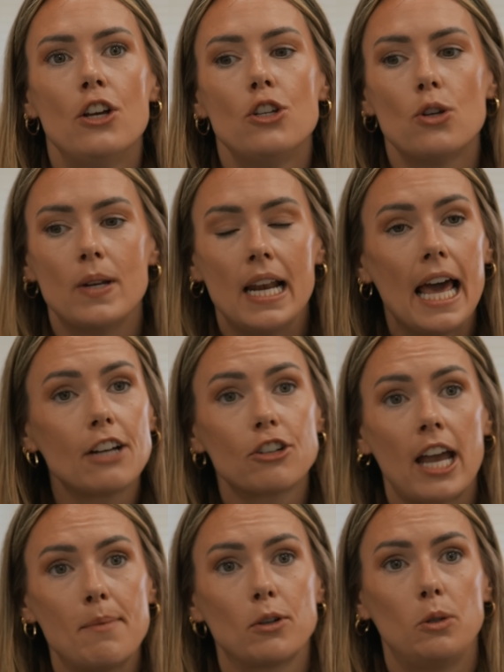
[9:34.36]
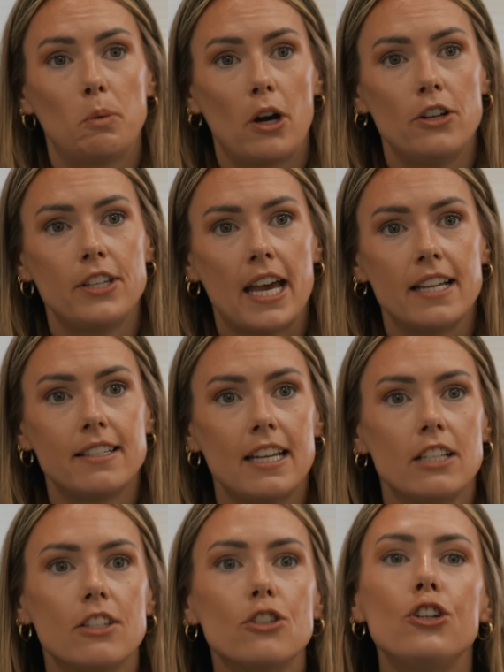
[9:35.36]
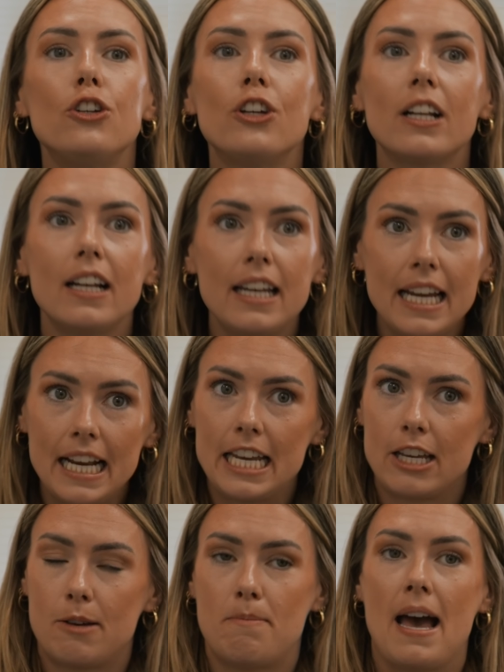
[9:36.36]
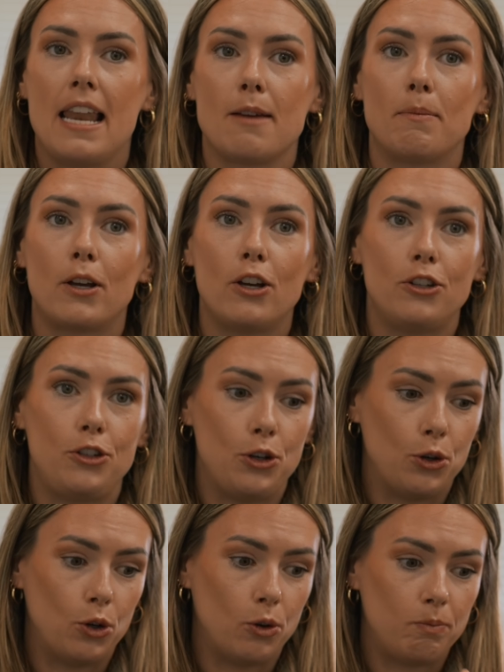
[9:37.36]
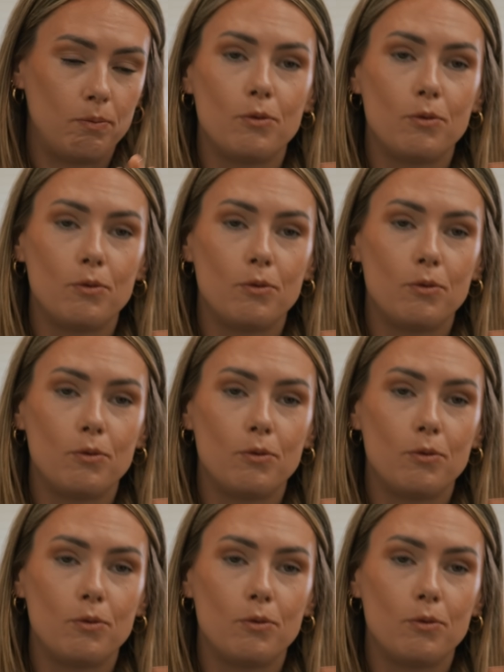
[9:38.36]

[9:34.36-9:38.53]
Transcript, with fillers: So an electrochemical process is clearly compelling because you're,